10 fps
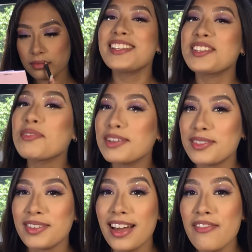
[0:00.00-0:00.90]
So once
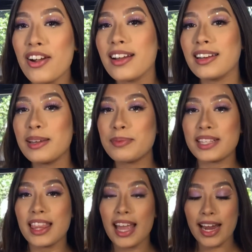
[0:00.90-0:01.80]
we have our lips
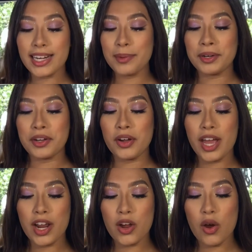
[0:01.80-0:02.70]
lined, I'm going to go
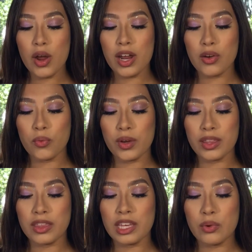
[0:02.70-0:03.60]
ahead and go in with
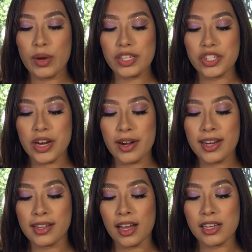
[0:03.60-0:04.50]
the Wet Cherry
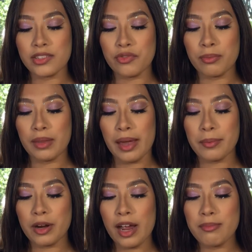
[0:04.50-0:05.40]
Gloss from Lime
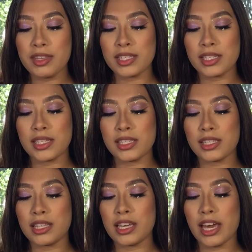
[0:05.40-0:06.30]
Crime. This is
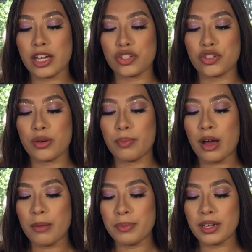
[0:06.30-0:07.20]
the Extra
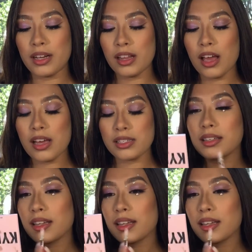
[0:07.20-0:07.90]
Popping Gloss.